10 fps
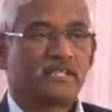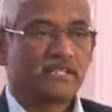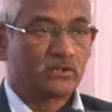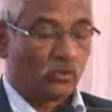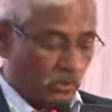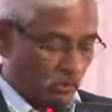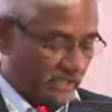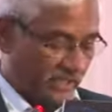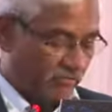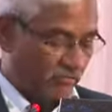that is
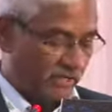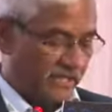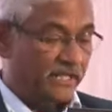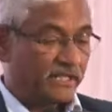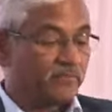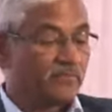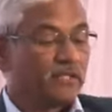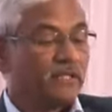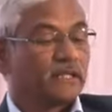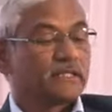Coltotrichum falcatum
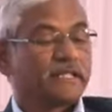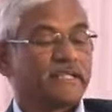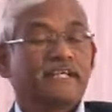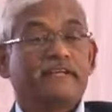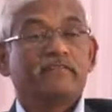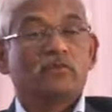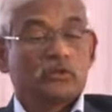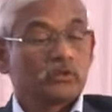13.